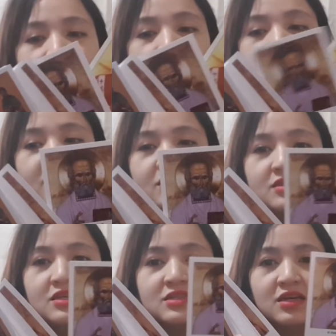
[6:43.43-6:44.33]
And it
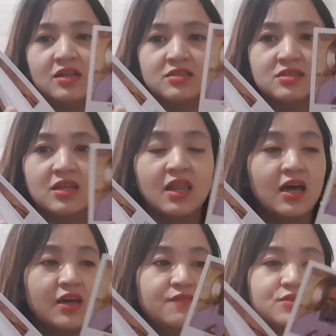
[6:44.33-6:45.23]
details the
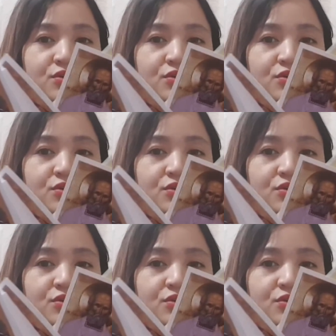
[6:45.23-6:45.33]
lives